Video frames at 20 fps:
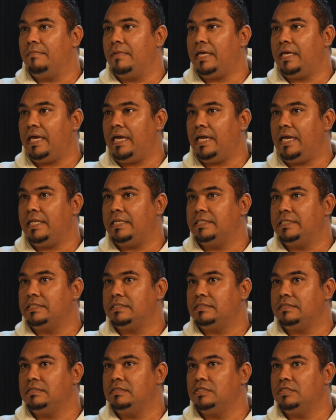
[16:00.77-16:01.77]
and
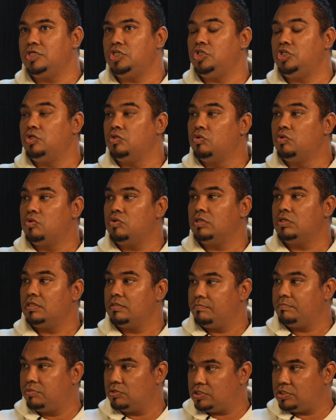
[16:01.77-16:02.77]
you
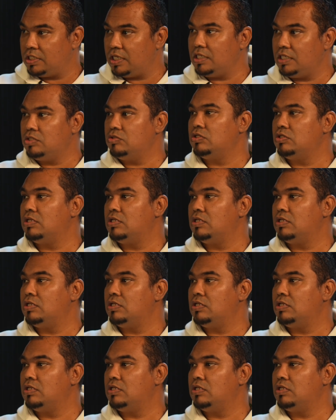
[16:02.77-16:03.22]
pushing into